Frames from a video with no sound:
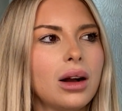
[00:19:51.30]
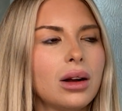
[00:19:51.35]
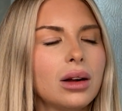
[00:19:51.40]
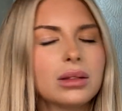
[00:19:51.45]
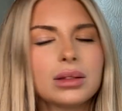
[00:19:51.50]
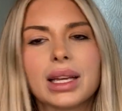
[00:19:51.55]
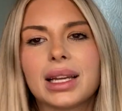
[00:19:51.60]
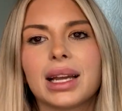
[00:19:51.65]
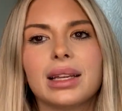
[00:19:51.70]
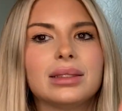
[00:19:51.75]

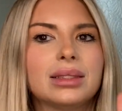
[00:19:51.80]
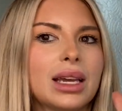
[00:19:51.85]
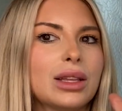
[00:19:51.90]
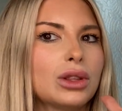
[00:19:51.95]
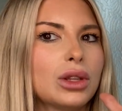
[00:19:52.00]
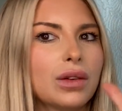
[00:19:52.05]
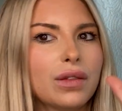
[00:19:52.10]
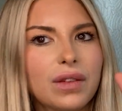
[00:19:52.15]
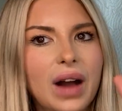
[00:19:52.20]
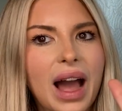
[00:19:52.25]
like I said,
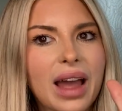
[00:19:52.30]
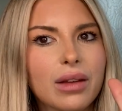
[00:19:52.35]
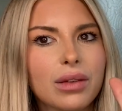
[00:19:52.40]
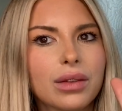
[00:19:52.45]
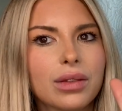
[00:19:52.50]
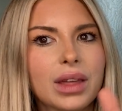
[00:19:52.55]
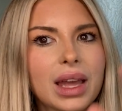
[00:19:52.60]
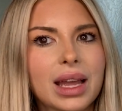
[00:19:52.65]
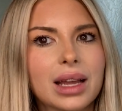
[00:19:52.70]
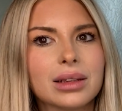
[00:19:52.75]
the 5
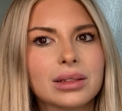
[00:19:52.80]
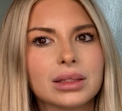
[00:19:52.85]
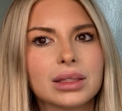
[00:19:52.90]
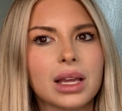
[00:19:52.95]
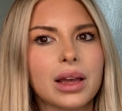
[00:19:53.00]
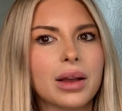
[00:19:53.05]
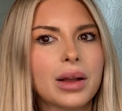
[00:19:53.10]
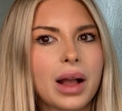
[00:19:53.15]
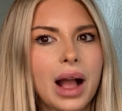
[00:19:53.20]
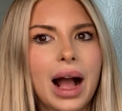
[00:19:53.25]
things:
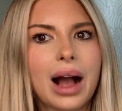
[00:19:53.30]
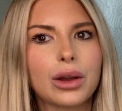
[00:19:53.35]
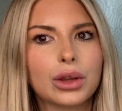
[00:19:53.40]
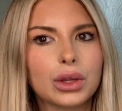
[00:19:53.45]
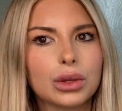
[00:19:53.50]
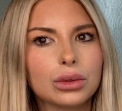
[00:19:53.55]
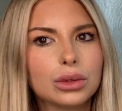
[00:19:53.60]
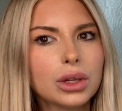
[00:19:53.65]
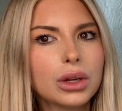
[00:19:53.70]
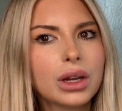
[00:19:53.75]
how
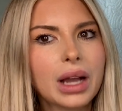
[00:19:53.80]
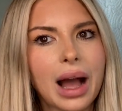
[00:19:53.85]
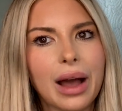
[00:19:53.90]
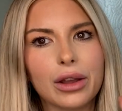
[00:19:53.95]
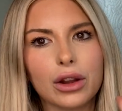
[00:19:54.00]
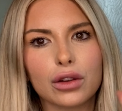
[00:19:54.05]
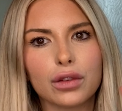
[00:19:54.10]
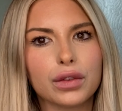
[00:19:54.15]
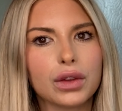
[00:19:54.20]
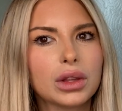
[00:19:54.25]
you look, how
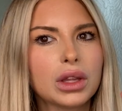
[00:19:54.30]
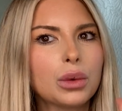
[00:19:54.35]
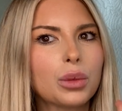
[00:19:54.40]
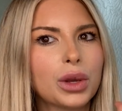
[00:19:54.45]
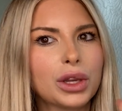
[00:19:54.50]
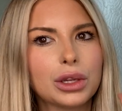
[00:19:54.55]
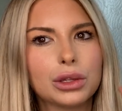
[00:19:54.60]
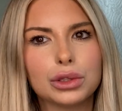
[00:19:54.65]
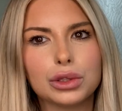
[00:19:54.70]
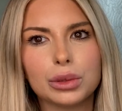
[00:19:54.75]
you're feeling, what
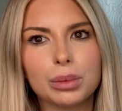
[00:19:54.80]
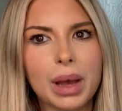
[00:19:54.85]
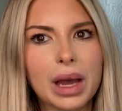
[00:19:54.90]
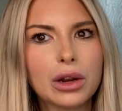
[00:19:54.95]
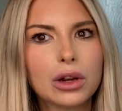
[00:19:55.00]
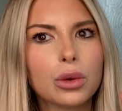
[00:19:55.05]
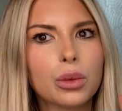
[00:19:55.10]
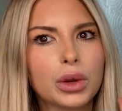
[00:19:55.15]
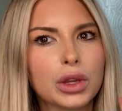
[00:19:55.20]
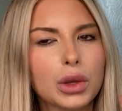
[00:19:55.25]
you could do
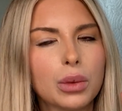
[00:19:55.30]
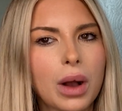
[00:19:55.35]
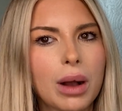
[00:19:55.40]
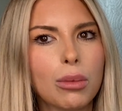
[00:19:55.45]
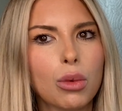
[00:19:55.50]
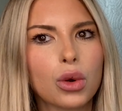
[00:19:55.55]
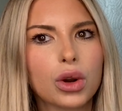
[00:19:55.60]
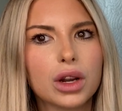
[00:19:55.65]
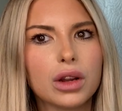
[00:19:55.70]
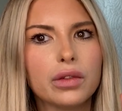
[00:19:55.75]
better, what you want
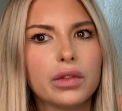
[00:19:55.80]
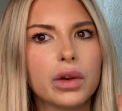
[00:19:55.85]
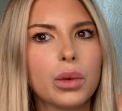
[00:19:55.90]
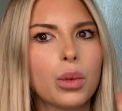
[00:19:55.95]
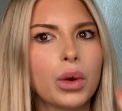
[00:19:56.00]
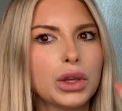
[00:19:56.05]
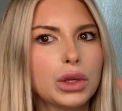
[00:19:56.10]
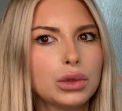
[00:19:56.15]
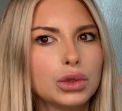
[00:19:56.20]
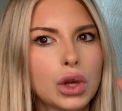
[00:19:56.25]
more of, and
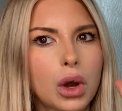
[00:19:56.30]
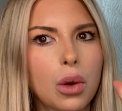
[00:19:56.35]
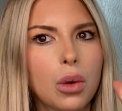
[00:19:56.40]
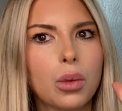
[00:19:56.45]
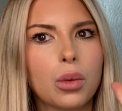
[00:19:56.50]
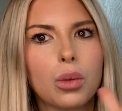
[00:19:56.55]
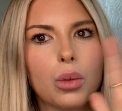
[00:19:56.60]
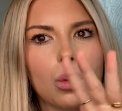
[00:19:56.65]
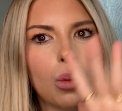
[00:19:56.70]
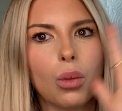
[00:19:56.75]
what you don't
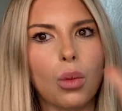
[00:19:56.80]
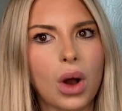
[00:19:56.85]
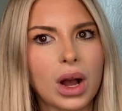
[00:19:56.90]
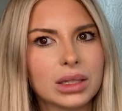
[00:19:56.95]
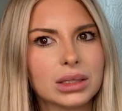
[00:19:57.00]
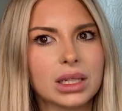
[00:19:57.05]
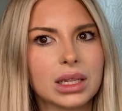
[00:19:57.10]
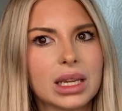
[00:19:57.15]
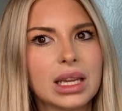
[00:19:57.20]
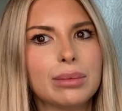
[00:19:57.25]

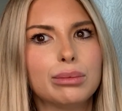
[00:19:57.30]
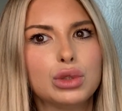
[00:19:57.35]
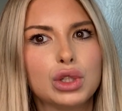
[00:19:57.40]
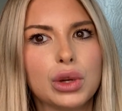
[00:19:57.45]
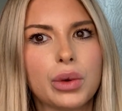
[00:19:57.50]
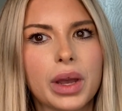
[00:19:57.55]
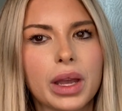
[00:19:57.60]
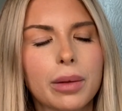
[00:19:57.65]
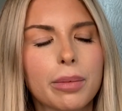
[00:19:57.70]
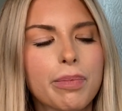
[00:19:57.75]
want to keep
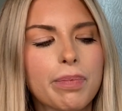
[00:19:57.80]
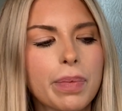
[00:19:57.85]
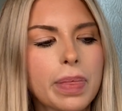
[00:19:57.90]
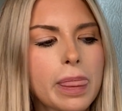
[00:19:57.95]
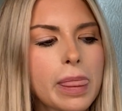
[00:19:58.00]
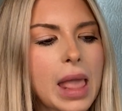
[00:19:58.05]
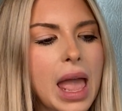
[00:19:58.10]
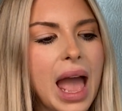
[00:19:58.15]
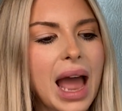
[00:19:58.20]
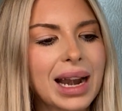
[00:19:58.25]
doing.
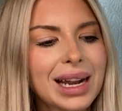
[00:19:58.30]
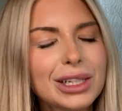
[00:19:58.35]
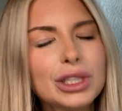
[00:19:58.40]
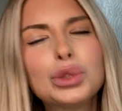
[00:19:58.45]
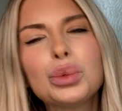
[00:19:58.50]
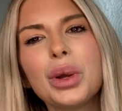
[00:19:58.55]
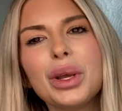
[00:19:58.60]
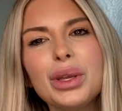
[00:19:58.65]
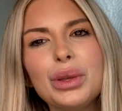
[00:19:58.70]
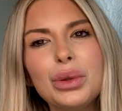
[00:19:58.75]
And I just
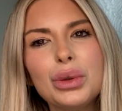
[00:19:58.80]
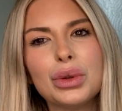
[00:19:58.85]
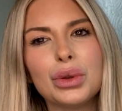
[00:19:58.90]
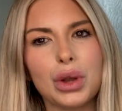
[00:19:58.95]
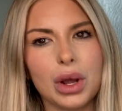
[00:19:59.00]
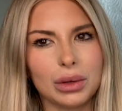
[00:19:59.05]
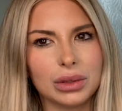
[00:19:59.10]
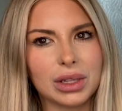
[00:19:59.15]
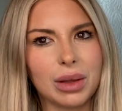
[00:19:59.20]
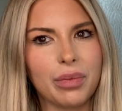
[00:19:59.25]
want you to
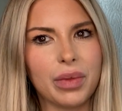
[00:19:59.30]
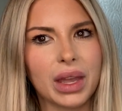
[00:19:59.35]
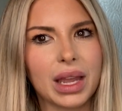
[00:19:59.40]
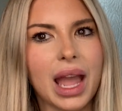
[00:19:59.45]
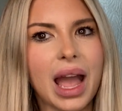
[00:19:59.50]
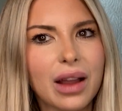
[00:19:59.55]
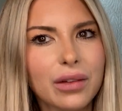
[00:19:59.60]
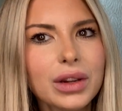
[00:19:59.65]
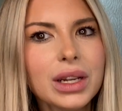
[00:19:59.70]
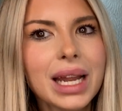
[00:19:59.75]
know something.
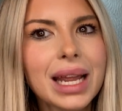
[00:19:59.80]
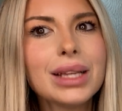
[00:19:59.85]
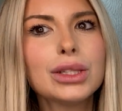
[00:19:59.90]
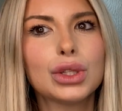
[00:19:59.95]
Every day is